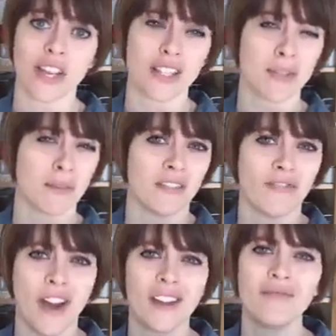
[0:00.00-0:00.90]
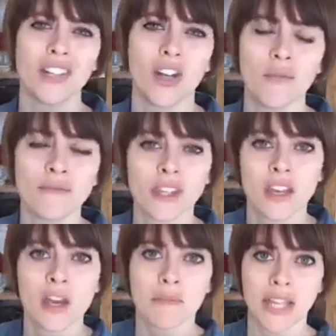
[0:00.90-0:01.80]
I typically find, you know,
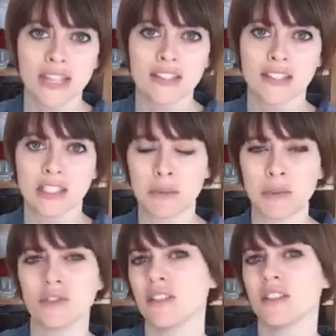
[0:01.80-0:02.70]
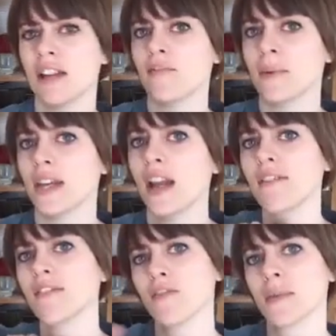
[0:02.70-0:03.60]
plates and spoons and stuff, but
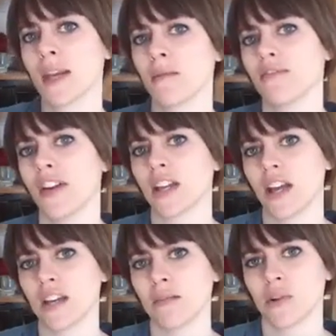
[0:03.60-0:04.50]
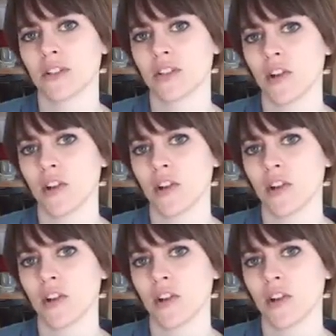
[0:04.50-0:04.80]
I've never been able to find a cutting board.